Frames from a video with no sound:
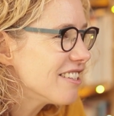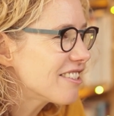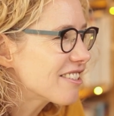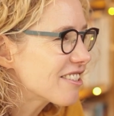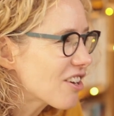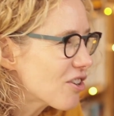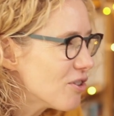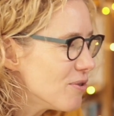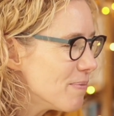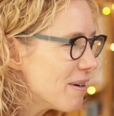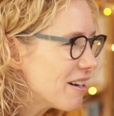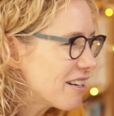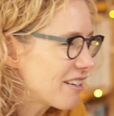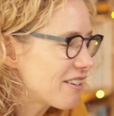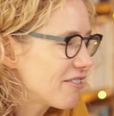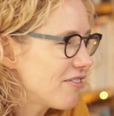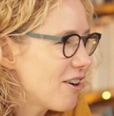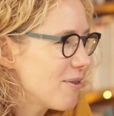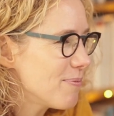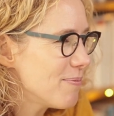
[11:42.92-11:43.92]
So
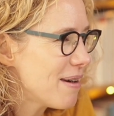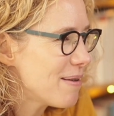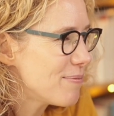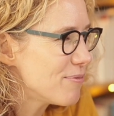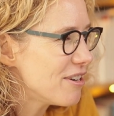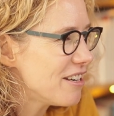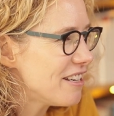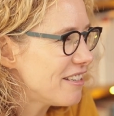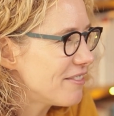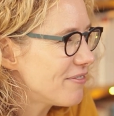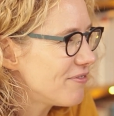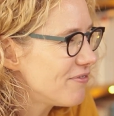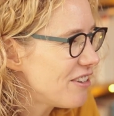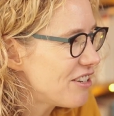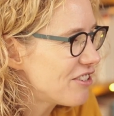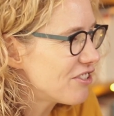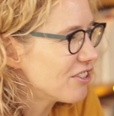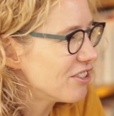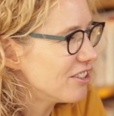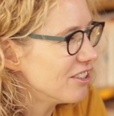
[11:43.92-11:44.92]
much of our memory is
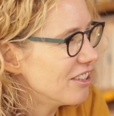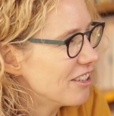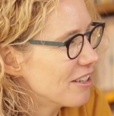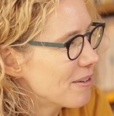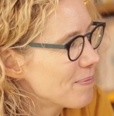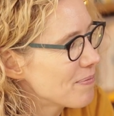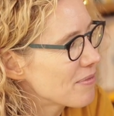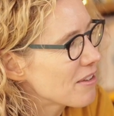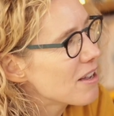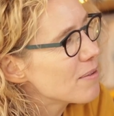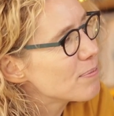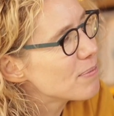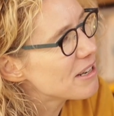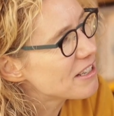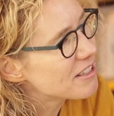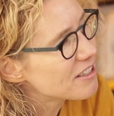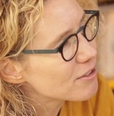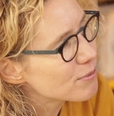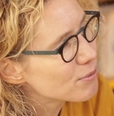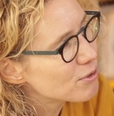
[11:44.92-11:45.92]
visual.
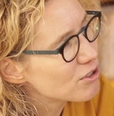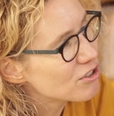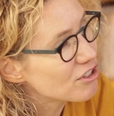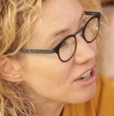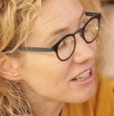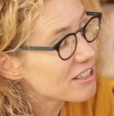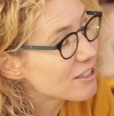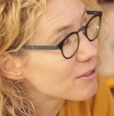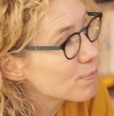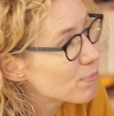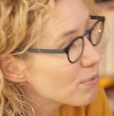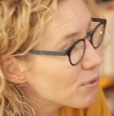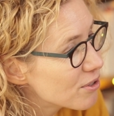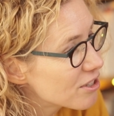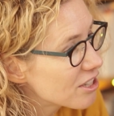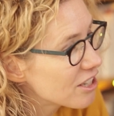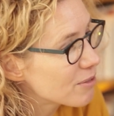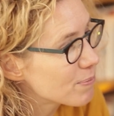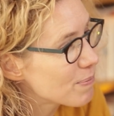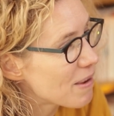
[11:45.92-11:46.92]
Pictures will
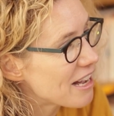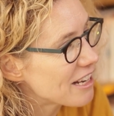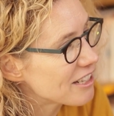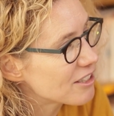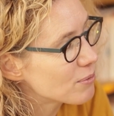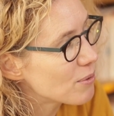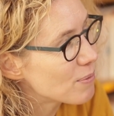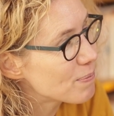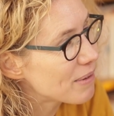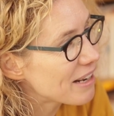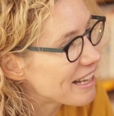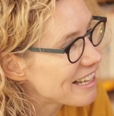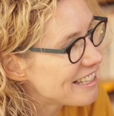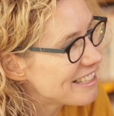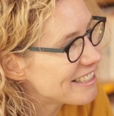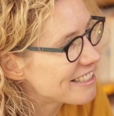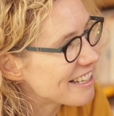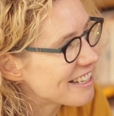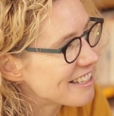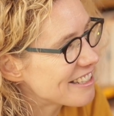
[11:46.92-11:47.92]
transport us back to a
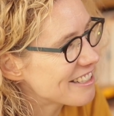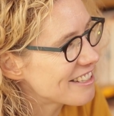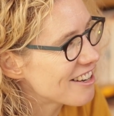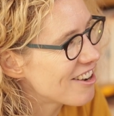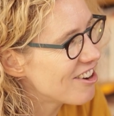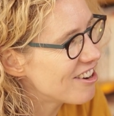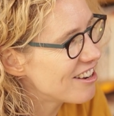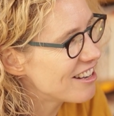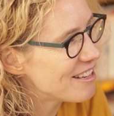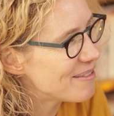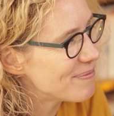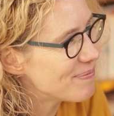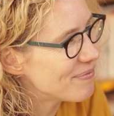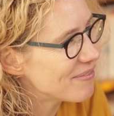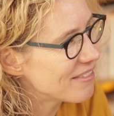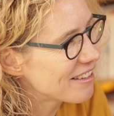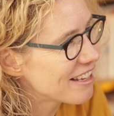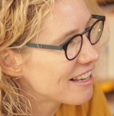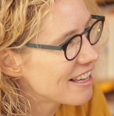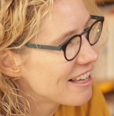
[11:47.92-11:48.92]
place and a time.
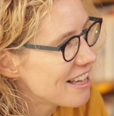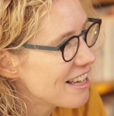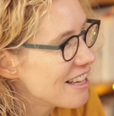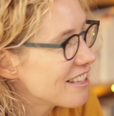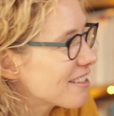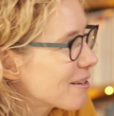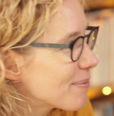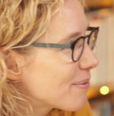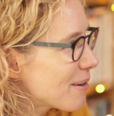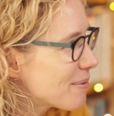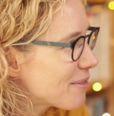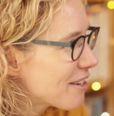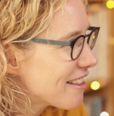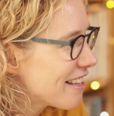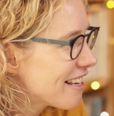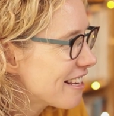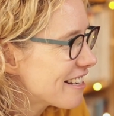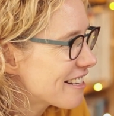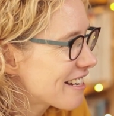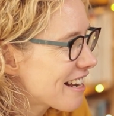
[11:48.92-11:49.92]
Sometimes I
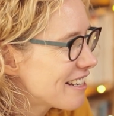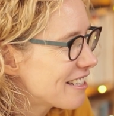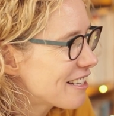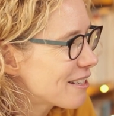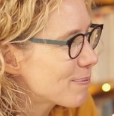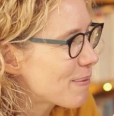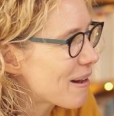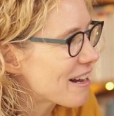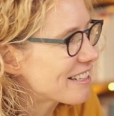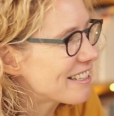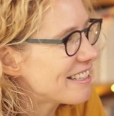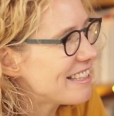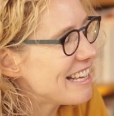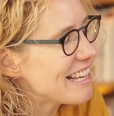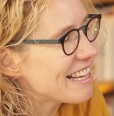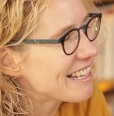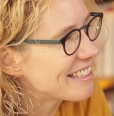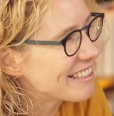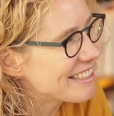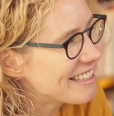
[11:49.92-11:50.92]
think it takes us back to
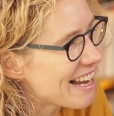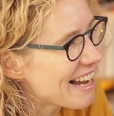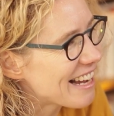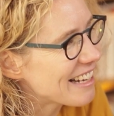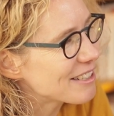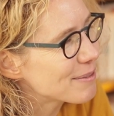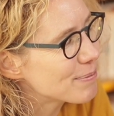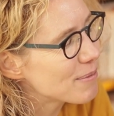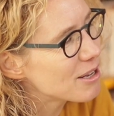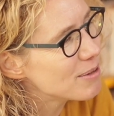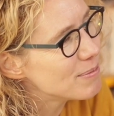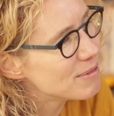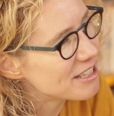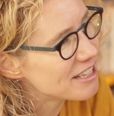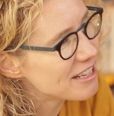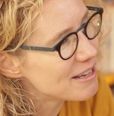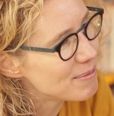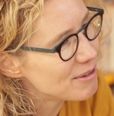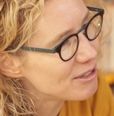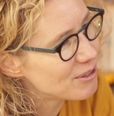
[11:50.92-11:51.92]
the exact
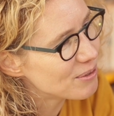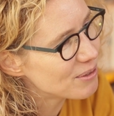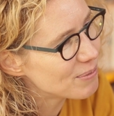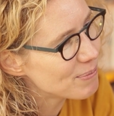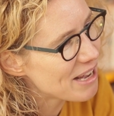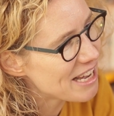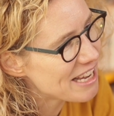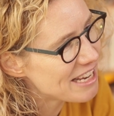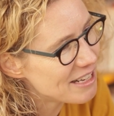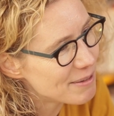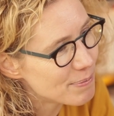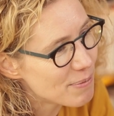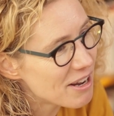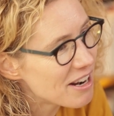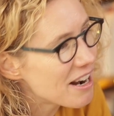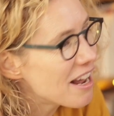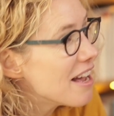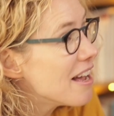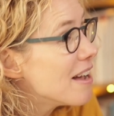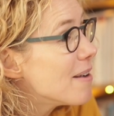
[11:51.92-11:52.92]
moment an image was made,
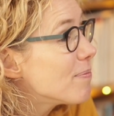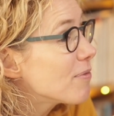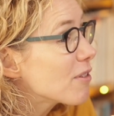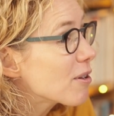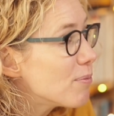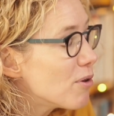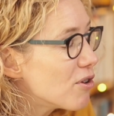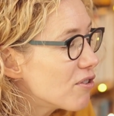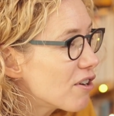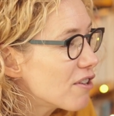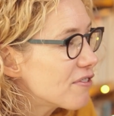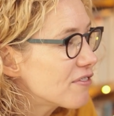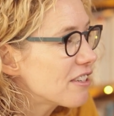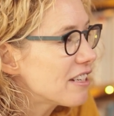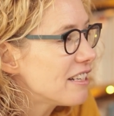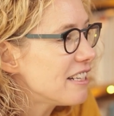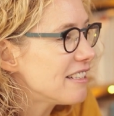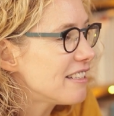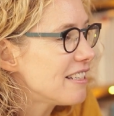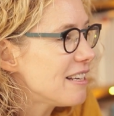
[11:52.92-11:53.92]
but more
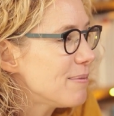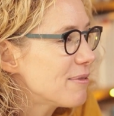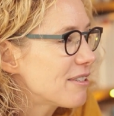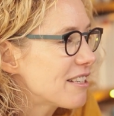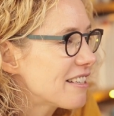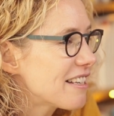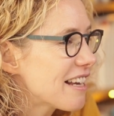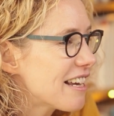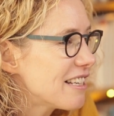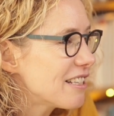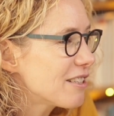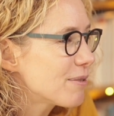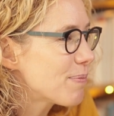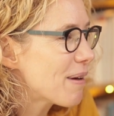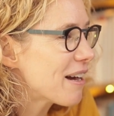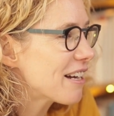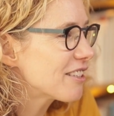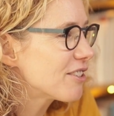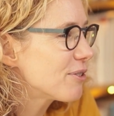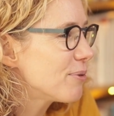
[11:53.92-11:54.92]
often it seems to take us
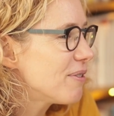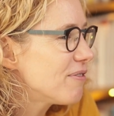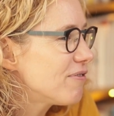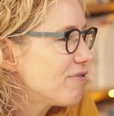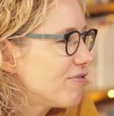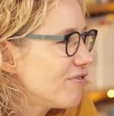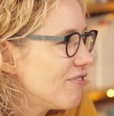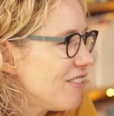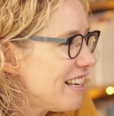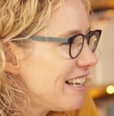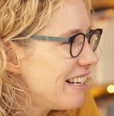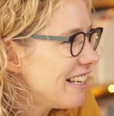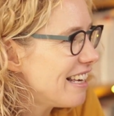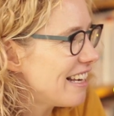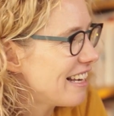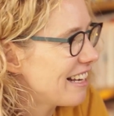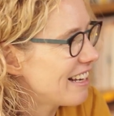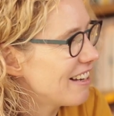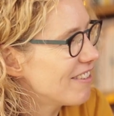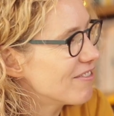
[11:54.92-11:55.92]
back to a
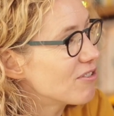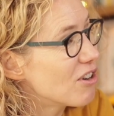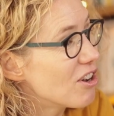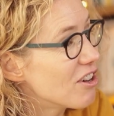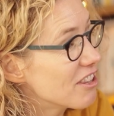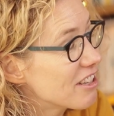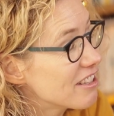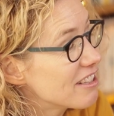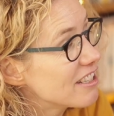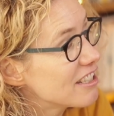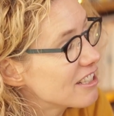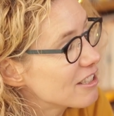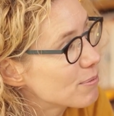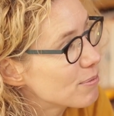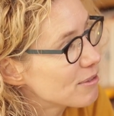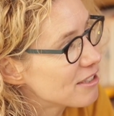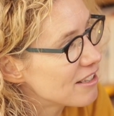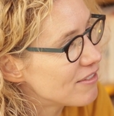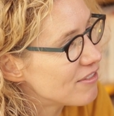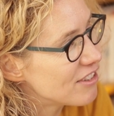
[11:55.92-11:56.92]
feeling rather than a
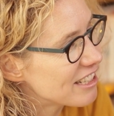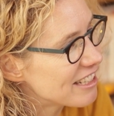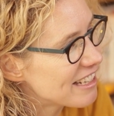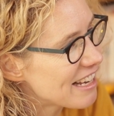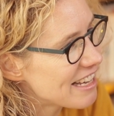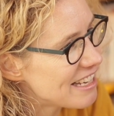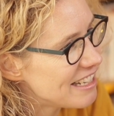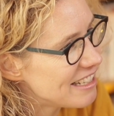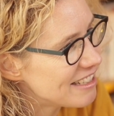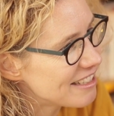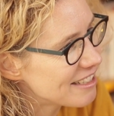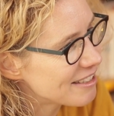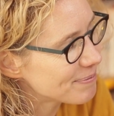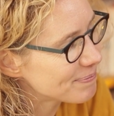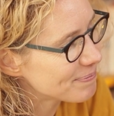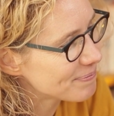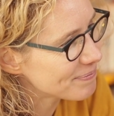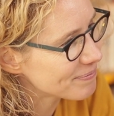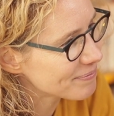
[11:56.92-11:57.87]
specific date.